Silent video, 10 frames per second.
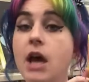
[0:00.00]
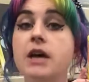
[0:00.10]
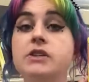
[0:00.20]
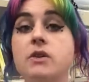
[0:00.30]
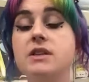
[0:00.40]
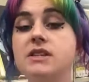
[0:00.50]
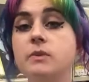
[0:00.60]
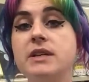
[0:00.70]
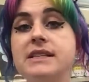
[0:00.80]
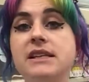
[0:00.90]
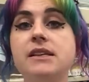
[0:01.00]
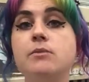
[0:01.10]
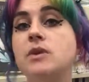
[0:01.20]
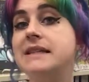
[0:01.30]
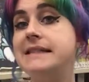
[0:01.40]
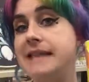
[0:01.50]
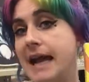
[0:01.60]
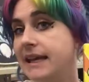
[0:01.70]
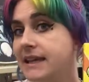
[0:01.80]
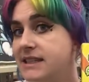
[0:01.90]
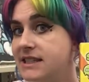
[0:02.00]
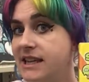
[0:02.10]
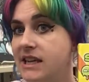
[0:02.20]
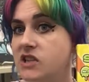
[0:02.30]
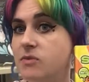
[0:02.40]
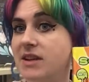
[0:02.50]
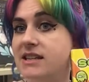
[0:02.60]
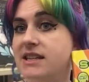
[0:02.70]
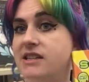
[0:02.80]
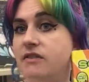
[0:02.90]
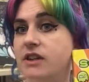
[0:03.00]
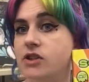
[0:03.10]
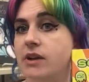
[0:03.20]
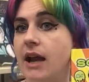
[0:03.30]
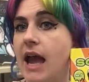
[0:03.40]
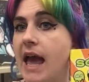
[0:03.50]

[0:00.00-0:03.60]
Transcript: So this one is a little more science tinged because it is featuring